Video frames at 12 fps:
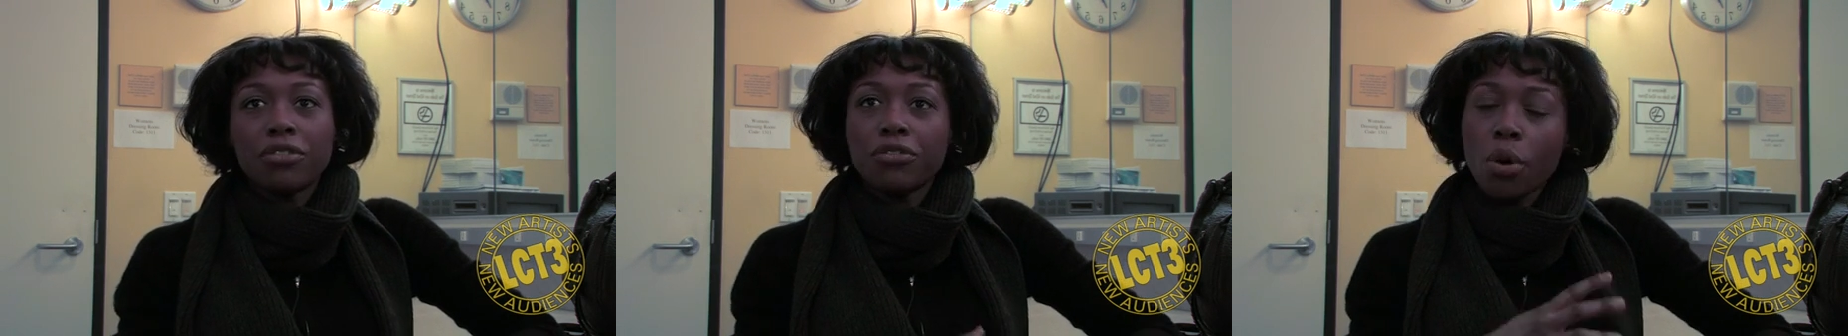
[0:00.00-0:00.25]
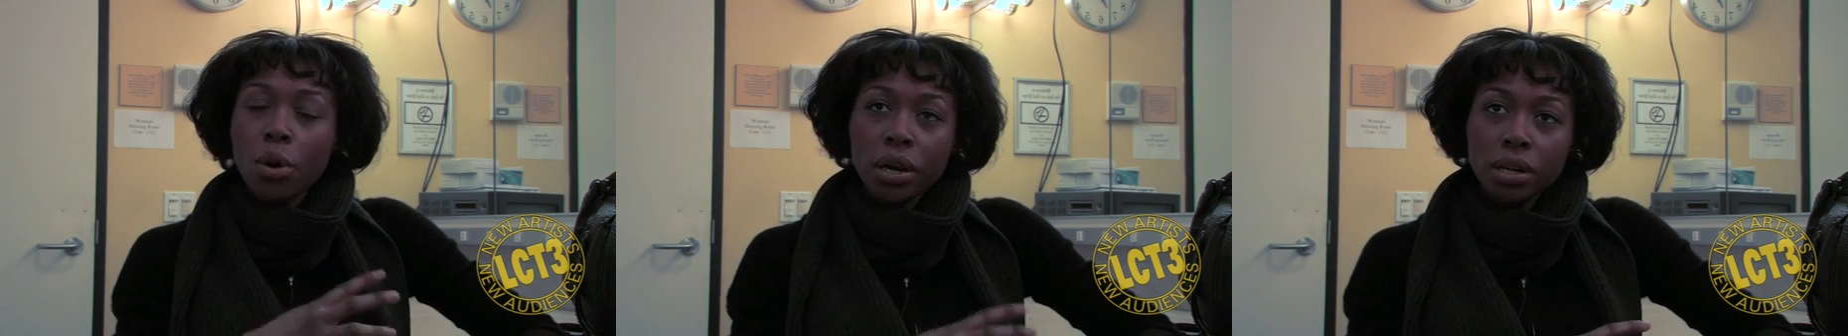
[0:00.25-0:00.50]
of
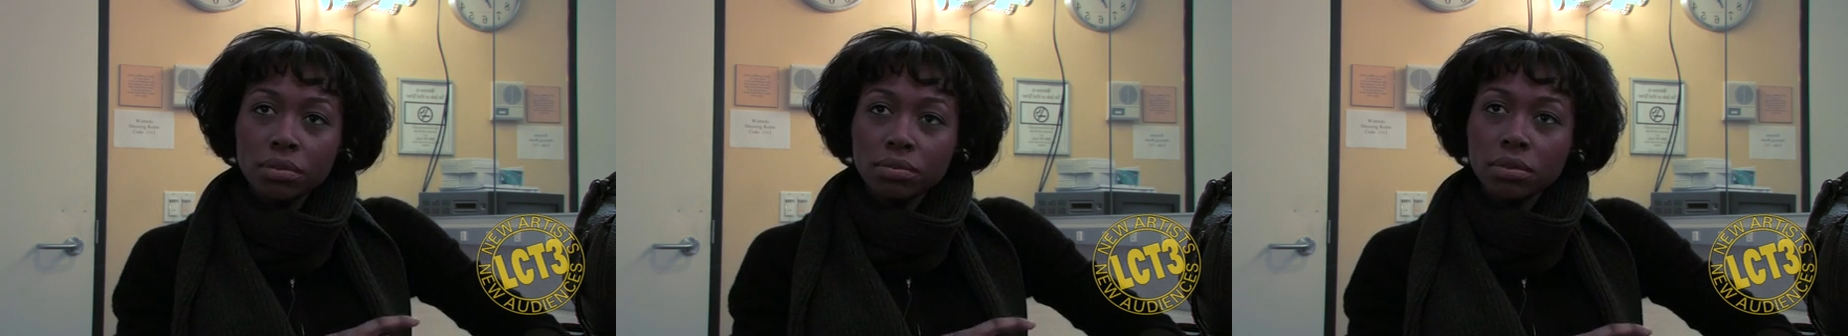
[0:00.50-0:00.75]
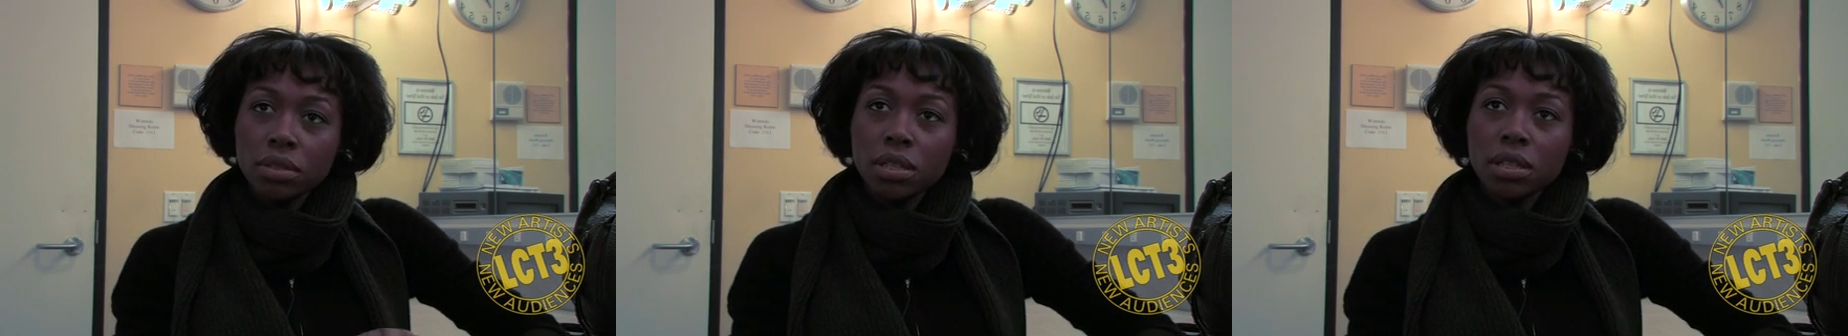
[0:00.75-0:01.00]
foreign
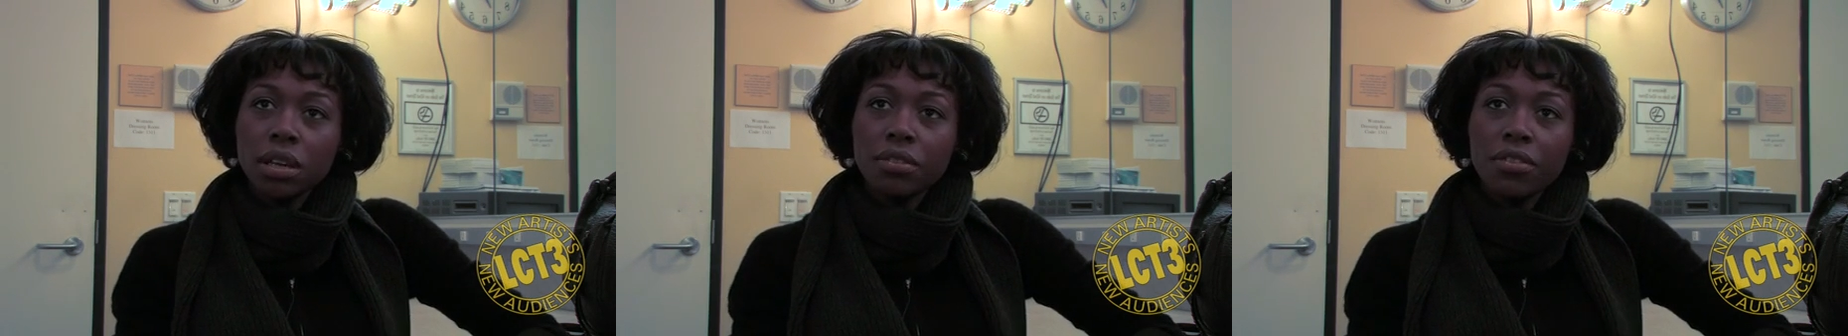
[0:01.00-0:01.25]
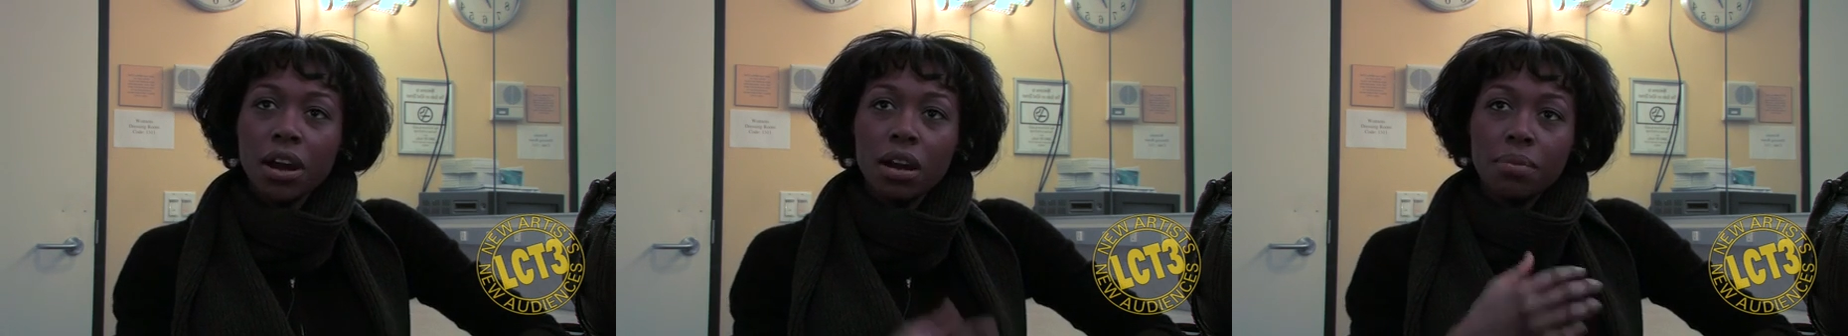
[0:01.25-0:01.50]
to the
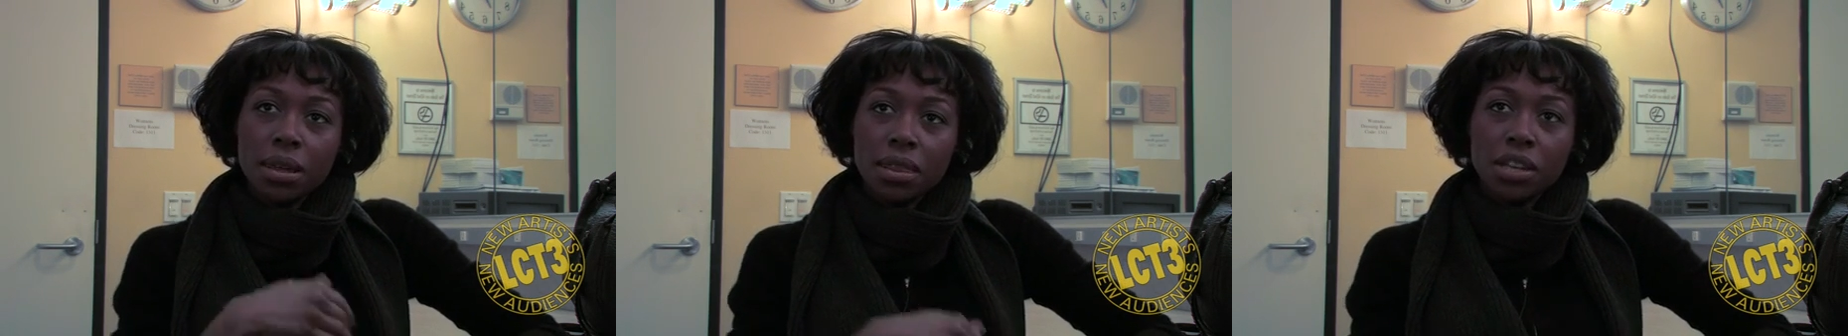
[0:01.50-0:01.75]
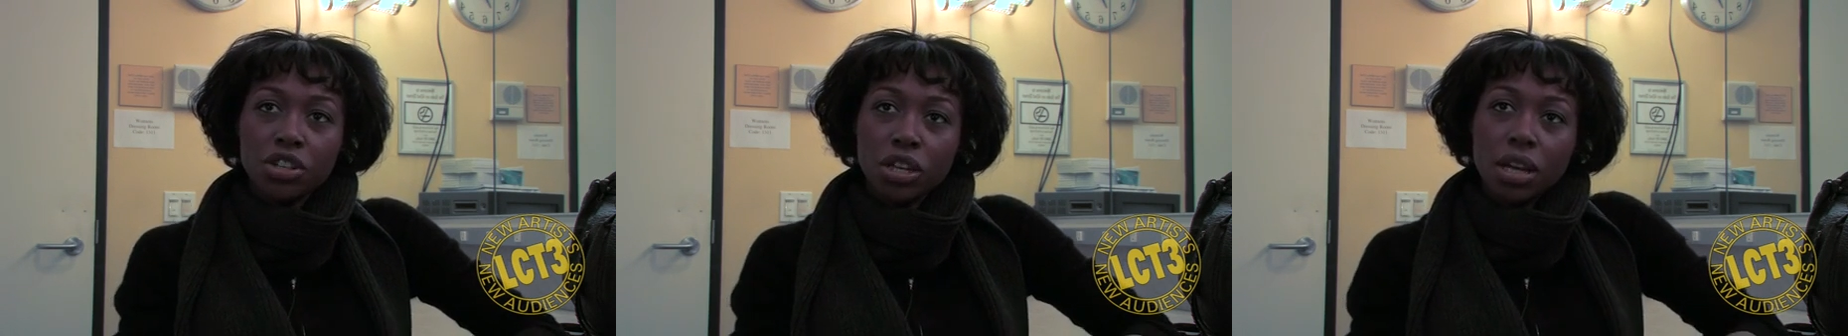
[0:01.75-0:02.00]
environment
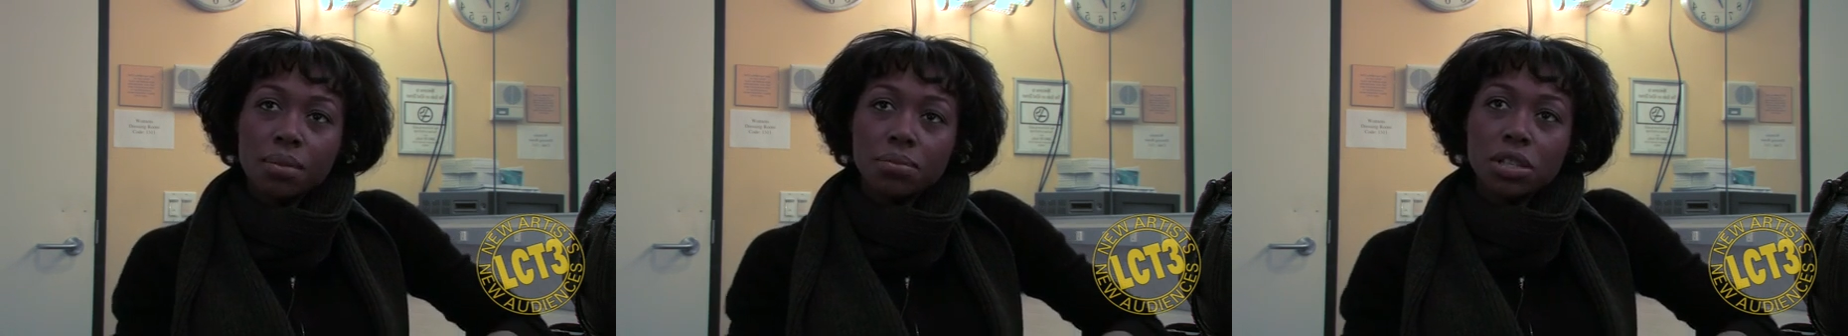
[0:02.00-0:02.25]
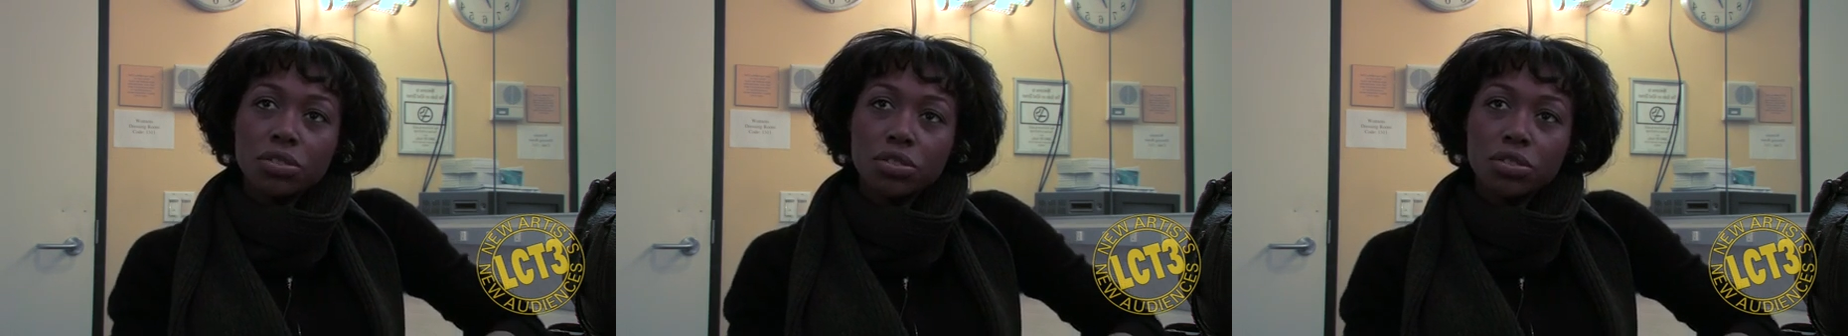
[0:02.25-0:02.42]
that she comes